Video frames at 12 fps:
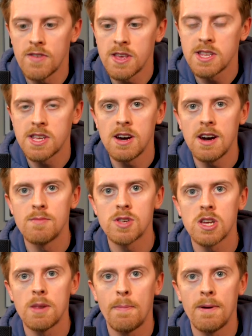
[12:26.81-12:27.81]
for the guitar, I'm
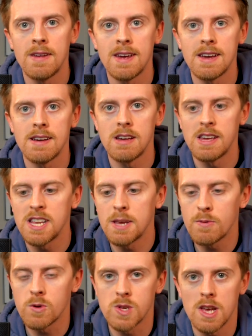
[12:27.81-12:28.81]
just going to put it in a
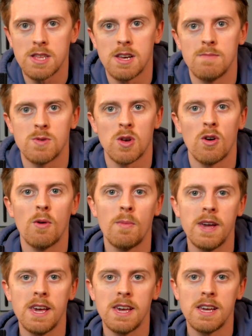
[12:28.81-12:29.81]
typical setup, so it will
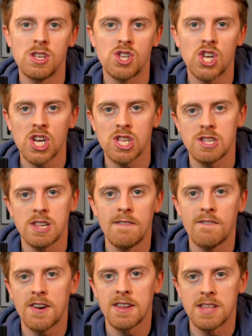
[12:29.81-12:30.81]
be just in
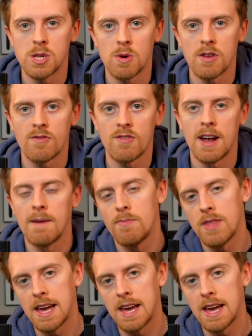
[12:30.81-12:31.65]
front of the 12th fret,